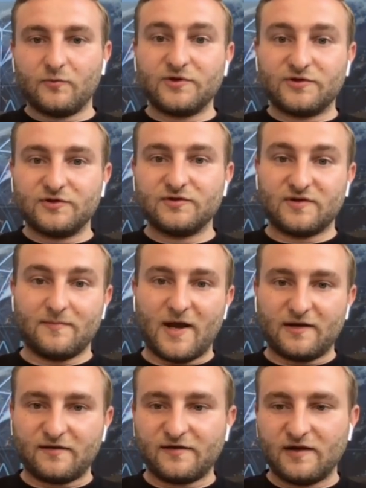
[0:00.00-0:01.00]
And then we do the
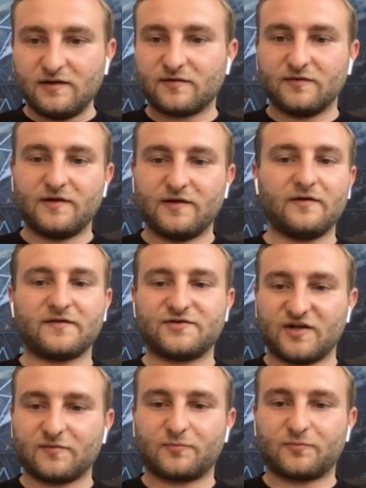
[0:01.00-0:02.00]
main sale. So now it's
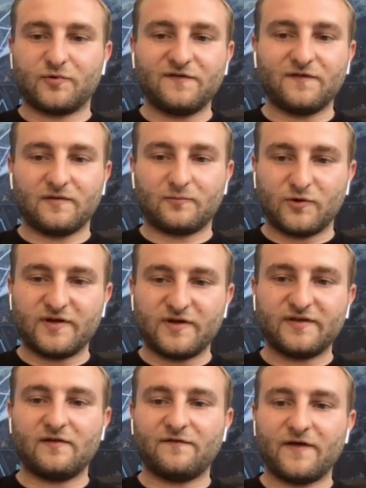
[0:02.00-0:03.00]
just a
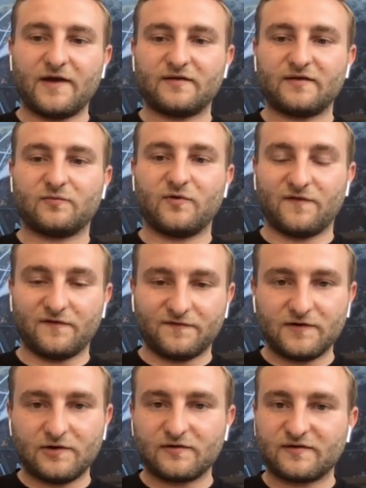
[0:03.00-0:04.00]
pre-sale phase with
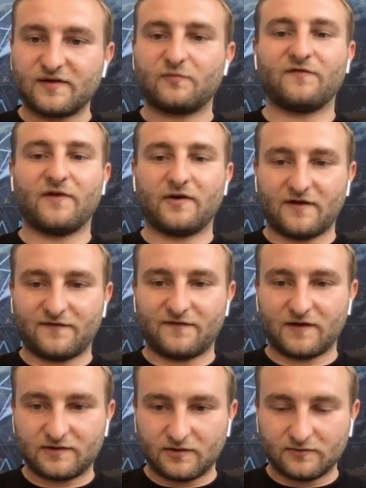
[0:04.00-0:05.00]
50 euro cents without
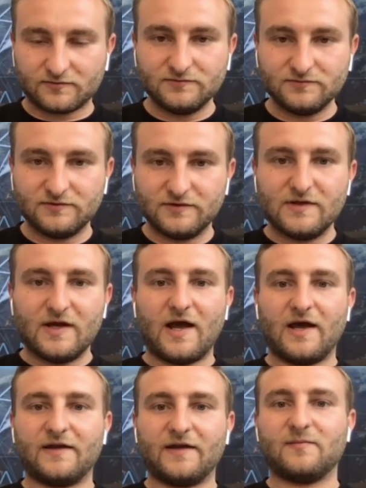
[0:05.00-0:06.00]
having a token.
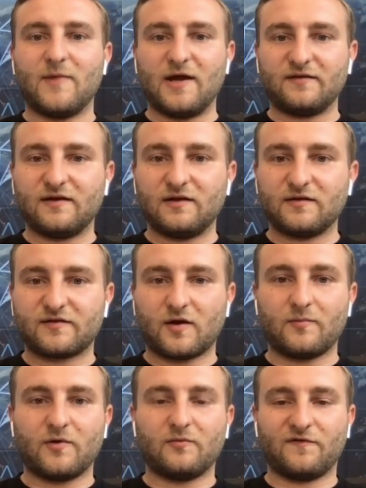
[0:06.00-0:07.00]
And the main sale is
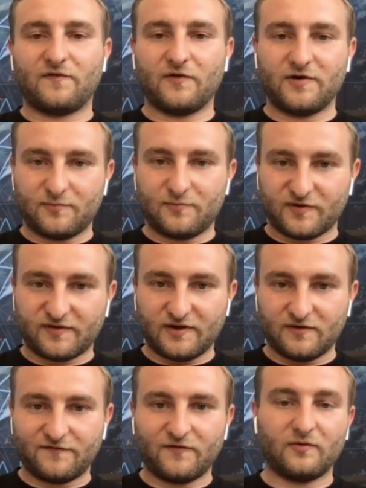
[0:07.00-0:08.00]
coming with
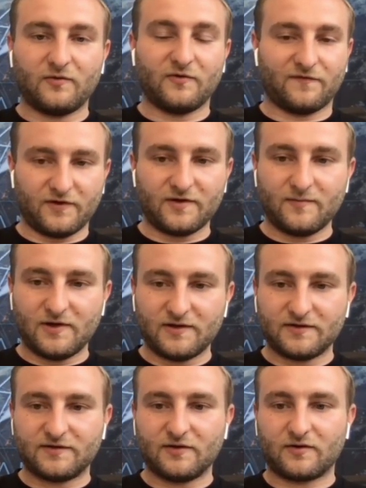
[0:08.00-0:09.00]
30% of our 30
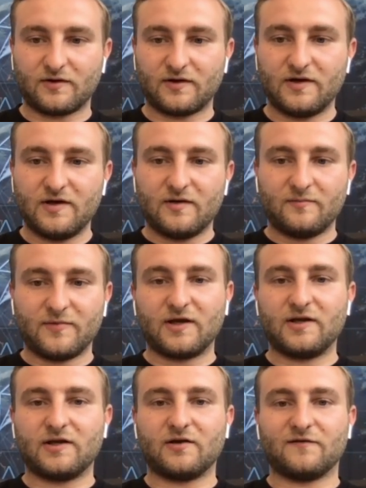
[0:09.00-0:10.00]
million token
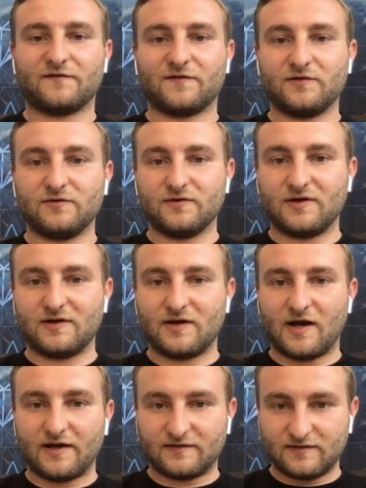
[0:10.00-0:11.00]
beginning of
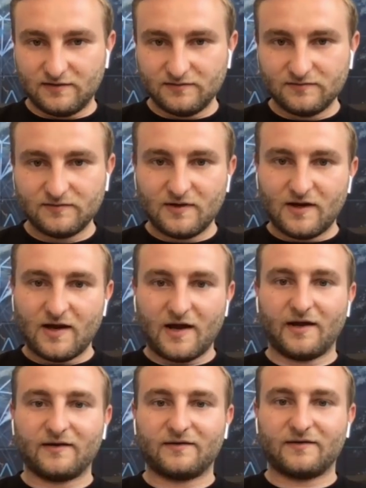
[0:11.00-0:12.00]
2019.
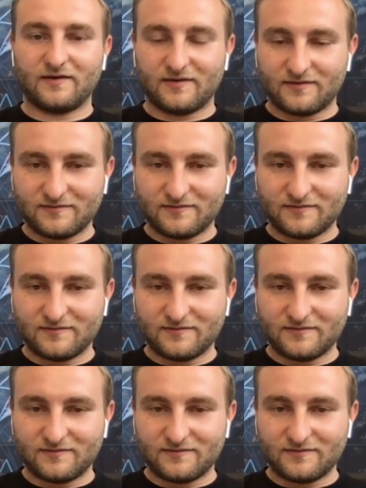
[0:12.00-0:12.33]
And